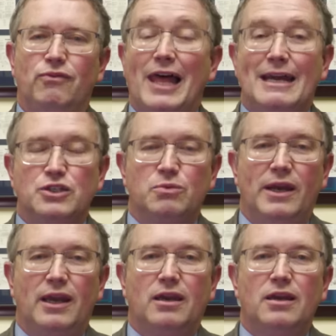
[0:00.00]
last
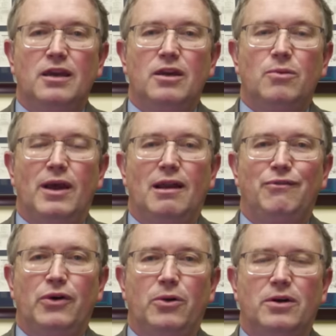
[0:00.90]
week we had
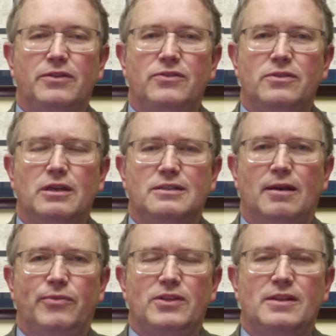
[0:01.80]
a vote on
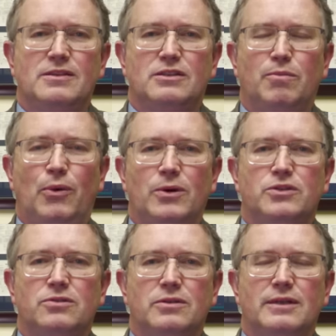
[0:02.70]
something that
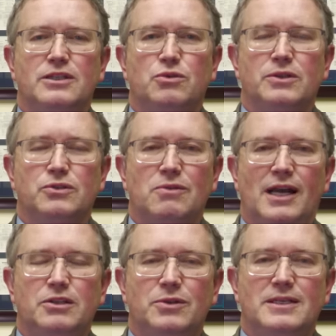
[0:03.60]
supports Israel's
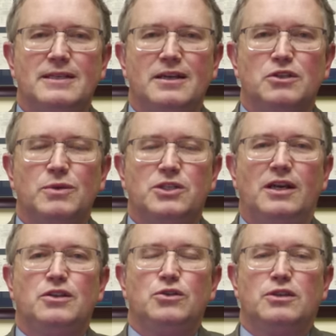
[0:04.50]
right to exist,
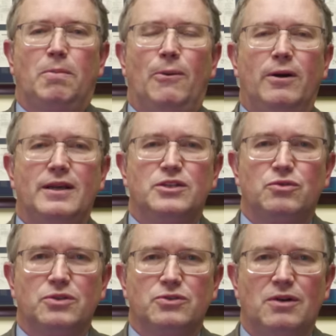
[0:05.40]
which I do support
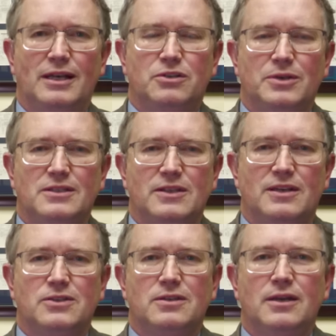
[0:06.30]
Israel's right to
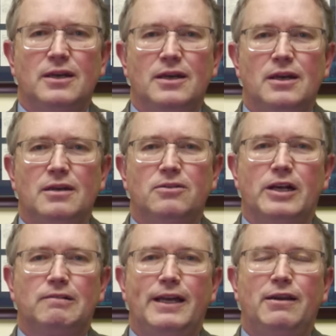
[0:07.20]
exist.
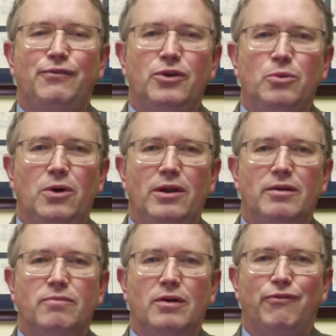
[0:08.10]
Look, Glenn, if you want
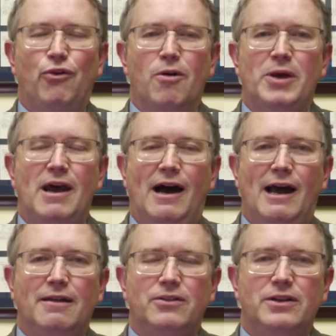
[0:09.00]
to form an
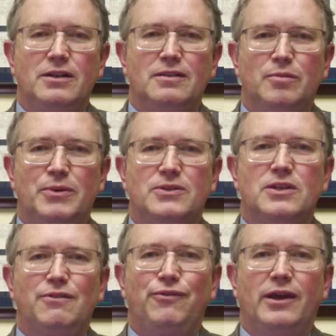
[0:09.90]
island in the
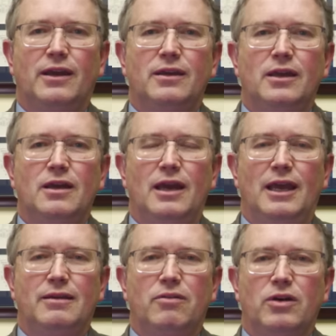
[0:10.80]
Pacific
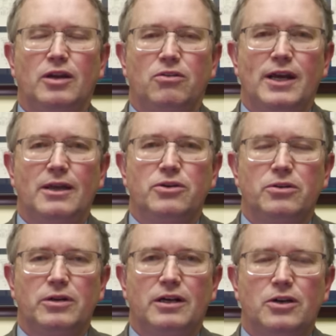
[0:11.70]
and create
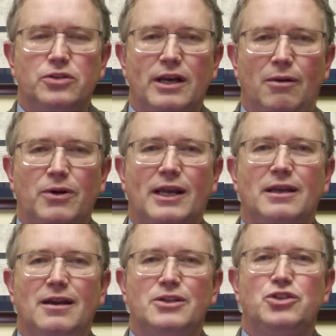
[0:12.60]
your own country, I'll
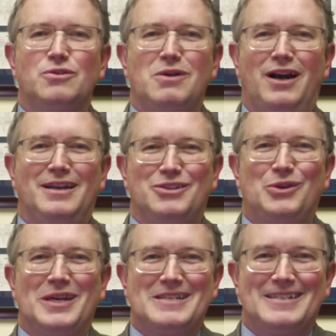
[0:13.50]
recognize your right
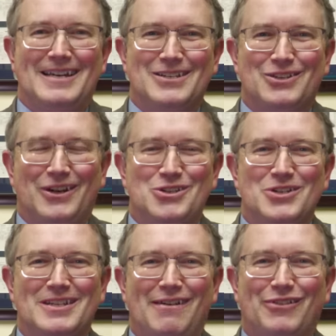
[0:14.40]
to exist.
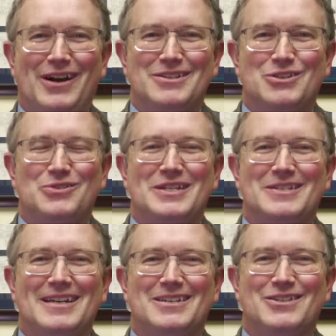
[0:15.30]
Countries have rights to
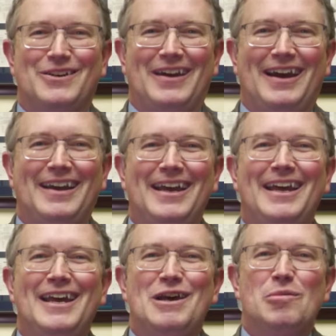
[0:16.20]
exist, okay?
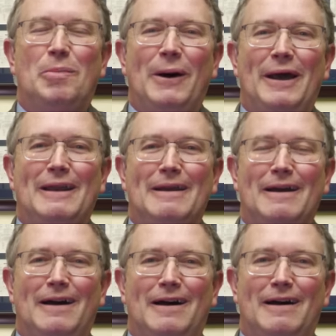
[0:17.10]

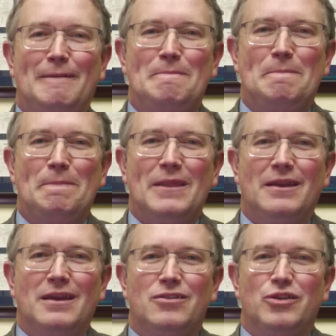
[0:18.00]
But
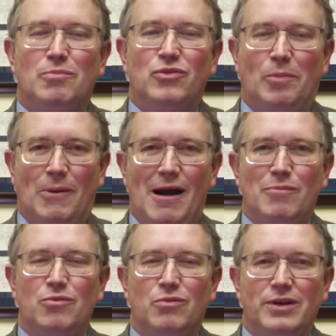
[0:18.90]
the
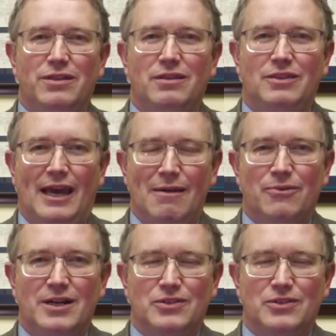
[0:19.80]
problem with that